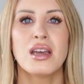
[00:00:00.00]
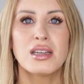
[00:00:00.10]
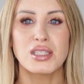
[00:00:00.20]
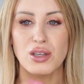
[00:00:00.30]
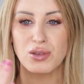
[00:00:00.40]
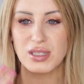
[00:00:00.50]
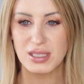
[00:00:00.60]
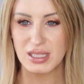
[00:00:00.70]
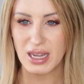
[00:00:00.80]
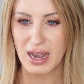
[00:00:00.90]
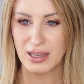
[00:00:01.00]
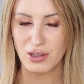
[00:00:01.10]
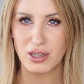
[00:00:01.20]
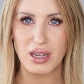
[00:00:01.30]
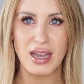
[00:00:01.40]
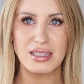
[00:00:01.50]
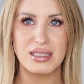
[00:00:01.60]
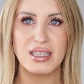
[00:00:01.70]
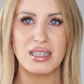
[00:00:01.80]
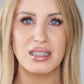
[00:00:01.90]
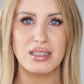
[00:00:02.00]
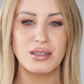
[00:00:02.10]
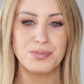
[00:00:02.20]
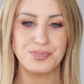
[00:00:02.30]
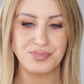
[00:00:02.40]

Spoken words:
So this is the eye look I did.